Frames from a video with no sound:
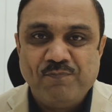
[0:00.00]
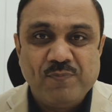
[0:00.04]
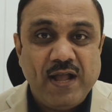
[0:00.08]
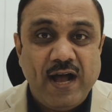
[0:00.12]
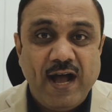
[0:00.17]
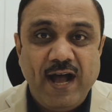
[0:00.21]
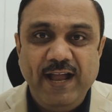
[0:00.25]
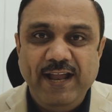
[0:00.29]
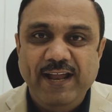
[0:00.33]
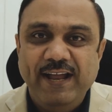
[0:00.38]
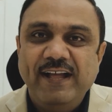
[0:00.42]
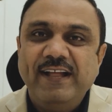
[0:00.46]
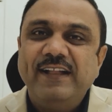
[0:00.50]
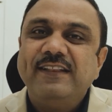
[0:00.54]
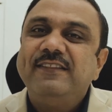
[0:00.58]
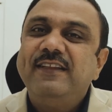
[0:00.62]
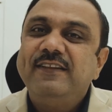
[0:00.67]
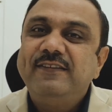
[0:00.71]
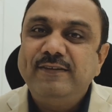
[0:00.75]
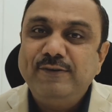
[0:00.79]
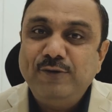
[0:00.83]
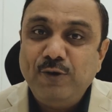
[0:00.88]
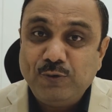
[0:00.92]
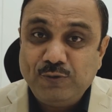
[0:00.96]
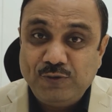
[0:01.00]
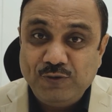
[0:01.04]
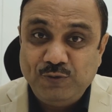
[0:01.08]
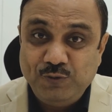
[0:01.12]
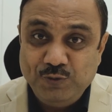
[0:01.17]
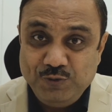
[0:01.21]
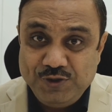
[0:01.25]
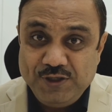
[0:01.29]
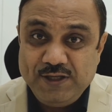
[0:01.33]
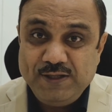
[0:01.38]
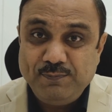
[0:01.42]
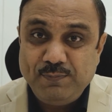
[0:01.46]
Hi, this is Dr.
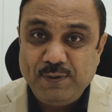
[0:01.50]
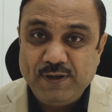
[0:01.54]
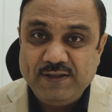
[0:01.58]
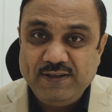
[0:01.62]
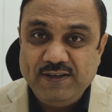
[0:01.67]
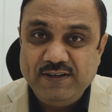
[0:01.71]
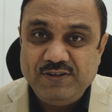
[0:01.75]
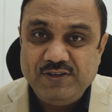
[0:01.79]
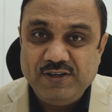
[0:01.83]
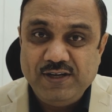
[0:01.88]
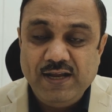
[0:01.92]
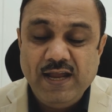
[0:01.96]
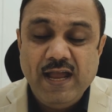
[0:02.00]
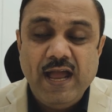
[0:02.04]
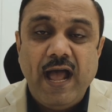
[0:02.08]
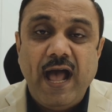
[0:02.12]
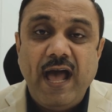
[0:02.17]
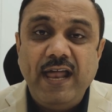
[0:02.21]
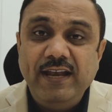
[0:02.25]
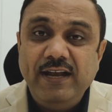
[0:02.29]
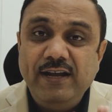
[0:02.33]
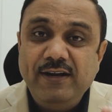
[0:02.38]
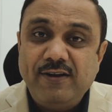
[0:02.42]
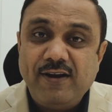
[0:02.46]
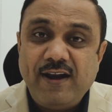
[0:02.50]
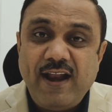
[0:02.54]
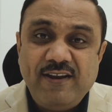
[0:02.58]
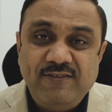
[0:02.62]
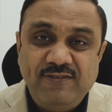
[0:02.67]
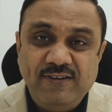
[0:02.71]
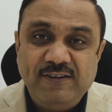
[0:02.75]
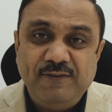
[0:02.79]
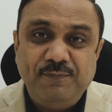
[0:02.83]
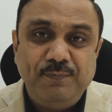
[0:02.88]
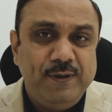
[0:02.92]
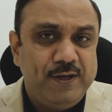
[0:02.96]
Sujit Pardeshi, an
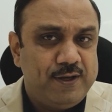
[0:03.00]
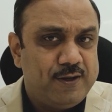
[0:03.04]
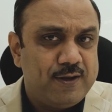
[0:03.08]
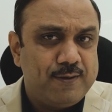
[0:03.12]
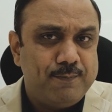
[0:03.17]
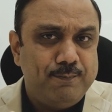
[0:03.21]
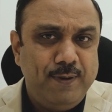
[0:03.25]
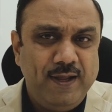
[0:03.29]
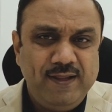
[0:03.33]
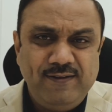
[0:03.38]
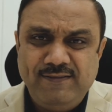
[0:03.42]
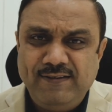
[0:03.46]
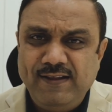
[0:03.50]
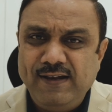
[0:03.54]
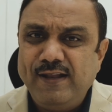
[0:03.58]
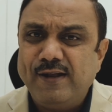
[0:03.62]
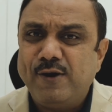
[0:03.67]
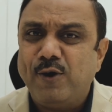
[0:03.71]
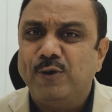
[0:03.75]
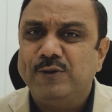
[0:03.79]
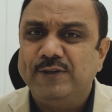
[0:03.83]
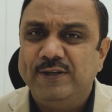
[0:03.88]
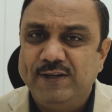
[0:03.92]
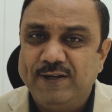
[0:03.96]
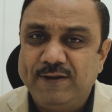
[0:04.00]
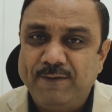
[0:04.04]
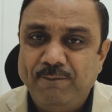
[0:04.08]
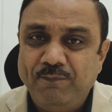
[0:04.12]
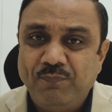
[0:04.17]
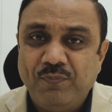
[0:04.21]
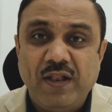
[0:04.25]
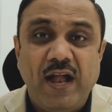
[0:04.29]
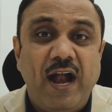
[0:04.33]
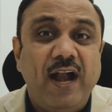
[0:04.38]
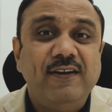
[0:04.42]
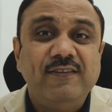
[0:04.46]
international speaker, bestseller author,
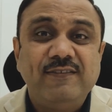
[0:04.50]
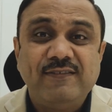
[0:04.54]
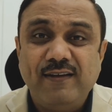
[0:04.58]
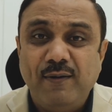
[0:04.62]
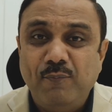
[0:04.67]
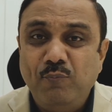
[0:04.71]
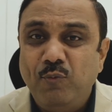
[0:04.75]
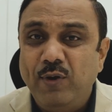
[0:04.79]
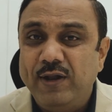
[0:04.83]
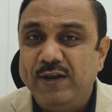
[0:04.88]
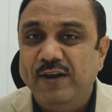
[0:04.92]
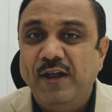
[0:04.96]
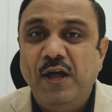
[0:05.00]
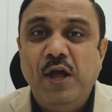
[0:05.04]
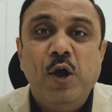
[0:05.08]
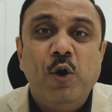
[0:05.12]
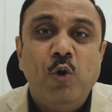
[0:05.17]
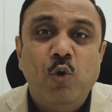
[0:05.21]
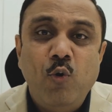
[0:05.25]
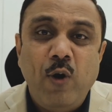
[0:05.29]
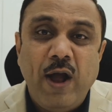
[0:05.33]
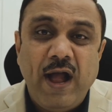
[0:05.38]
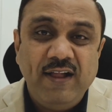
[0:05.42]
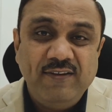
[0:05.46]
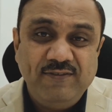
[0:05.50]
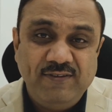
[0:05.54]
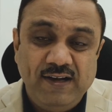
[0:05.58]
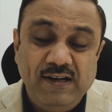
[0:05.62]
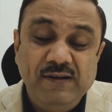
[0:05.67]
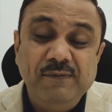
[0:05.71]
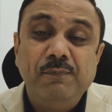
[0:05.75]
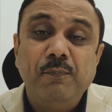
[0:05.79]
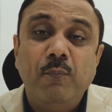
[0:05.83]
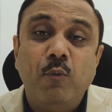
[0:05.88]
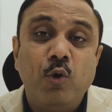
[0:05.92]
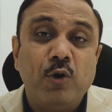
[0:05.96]
and someone who has
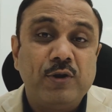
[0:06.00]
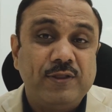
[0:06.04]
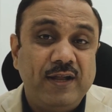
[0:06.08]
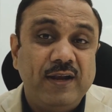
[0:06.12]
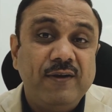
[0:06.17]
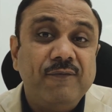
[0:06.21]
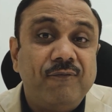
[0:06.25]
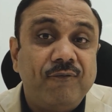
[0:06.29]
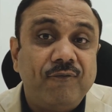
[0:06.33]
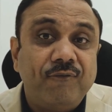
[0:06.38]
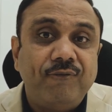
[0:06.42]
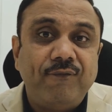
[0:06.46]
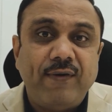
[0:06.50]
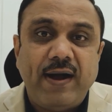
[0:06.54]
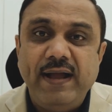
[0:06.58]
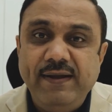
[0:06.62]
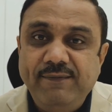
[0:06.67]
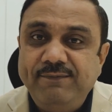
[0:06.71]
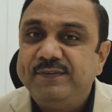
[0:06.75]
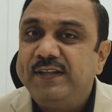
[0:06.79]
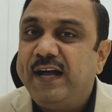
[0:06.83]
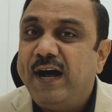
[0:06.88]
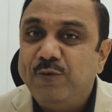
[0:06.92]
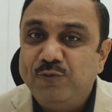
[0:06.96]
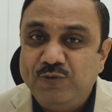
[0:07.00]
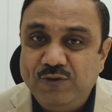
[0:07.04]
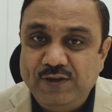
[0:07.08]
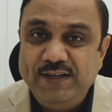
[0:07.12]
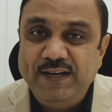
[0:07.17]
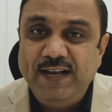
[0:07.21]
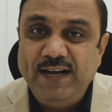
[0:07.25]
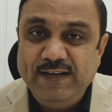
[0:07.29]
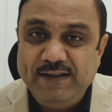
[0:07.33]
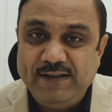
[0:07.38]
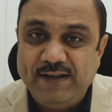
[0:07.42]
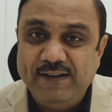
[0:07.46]
helped more than 5,000
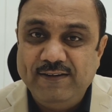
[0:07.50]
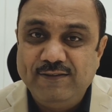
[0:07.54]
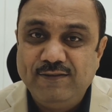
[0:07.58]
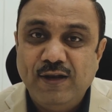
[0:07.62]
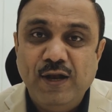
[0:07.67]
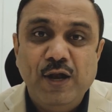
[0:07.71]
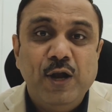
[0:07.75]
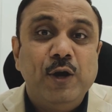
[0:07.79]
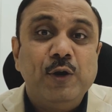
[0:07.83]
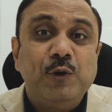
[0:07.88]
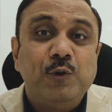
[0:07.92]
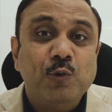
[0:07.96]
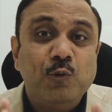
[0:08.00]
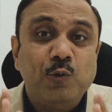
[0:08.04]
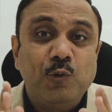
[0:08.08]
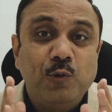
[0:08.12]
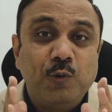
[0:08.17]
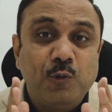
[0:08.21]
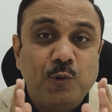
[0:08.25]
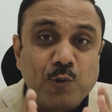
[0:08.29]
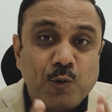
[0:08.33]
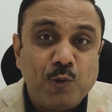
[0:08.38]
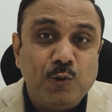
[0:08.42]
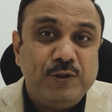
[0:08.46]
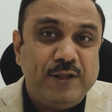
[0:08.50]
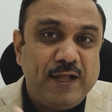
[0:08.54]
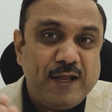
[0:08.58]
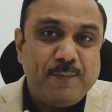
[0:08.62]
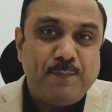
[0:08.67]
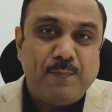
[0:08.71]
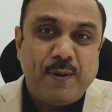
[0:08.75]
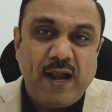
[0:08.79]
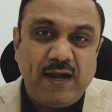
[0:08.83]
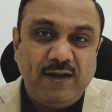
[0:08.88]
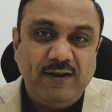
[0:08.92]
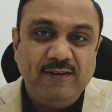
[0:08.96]
dentists to grow their
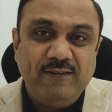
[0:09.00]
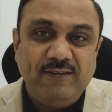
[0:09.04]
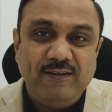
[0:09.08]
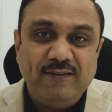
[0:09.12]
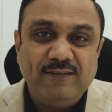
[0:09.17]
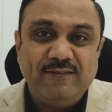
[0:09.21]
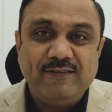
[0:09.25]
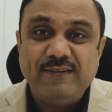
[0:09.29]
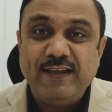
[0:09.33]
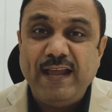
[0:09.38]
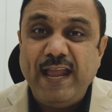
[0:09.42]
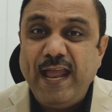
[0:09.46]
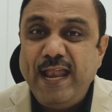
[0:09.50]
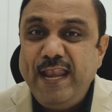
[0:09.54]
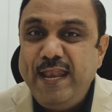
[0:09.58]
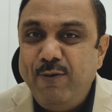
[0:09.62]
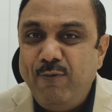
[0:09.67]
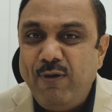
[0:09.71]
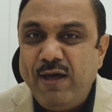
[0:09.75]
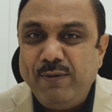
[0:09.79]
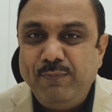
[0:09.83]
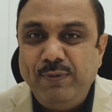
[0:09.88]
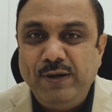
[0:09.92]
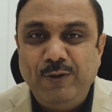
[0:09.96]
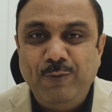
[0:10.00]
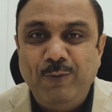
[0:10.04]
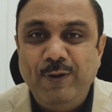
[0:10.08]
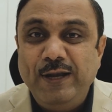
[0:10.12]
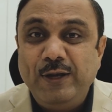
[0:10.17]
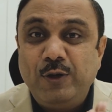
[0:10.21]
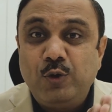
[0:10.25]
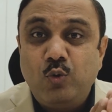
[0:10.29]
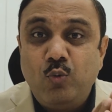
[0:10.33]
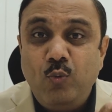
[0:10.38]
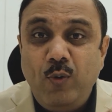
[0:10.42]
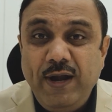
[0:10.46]
practices anywhere
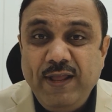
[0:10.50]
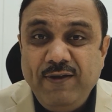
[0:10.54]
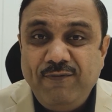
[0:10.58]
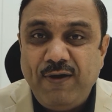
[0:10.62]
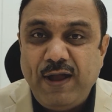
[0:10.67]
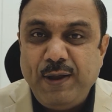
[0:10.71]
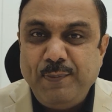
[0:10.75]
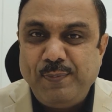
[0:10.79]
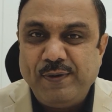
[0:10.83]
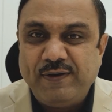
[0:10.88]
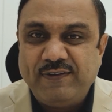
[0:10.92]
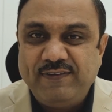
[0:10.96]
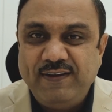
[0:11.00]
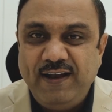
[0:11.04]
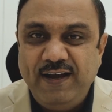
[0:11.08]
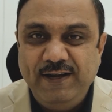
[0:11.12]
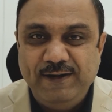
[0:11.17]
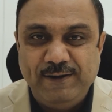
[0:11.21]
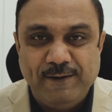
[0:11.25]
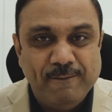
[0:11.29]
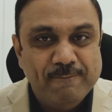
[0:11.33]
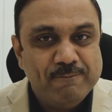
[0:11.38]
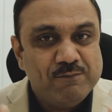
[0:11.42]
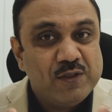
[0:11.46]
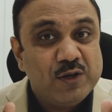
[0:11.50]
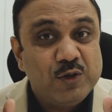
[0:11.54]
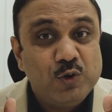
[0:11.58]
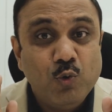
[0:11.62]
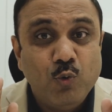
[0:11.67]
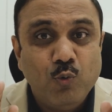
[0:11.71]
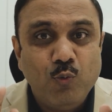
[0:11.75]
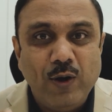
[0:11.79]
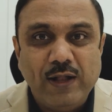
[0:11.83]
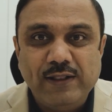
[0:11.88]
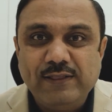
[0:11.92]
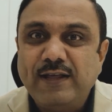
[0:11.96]
between 25% to
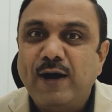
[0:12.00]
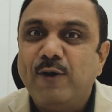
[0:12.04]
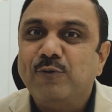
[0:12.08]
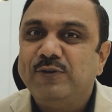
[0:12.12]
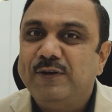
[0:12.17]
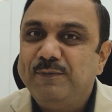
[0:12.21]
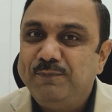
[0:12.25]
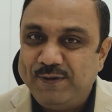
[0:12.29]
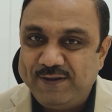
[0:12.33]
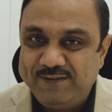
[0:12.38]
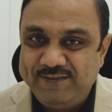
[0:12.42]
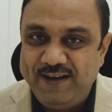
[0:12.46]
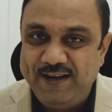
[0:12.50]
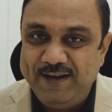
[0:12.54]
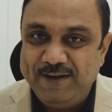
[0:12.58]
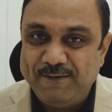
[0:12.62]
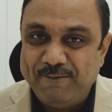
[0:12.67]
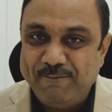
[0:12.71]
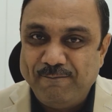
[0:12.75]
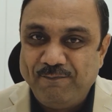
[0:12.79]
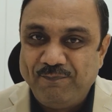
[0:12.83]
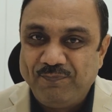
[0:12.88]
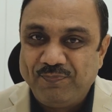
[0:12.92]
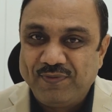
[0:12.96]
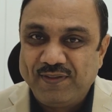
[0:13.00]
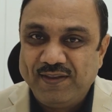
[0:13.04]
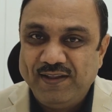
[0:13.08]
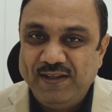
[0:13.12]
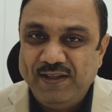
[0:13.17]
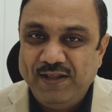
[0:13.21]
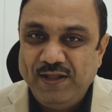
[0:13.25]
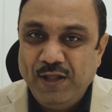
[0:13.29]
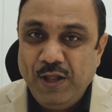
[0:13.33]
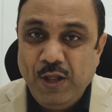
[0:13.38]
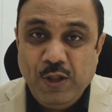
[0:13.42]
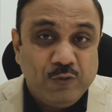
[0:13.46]
1,000%.
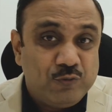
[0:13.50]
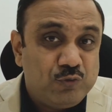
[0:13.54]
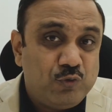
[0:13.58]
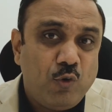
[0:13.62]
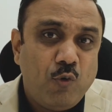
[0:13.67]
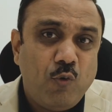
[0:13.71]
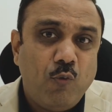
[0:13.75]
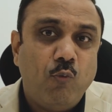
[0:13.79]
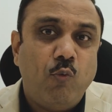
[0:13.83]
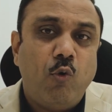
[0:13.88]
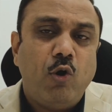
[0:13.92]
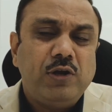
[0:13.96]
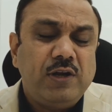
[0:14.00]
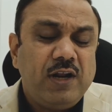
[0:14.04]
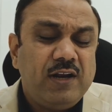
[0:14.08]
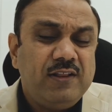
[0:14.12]
So what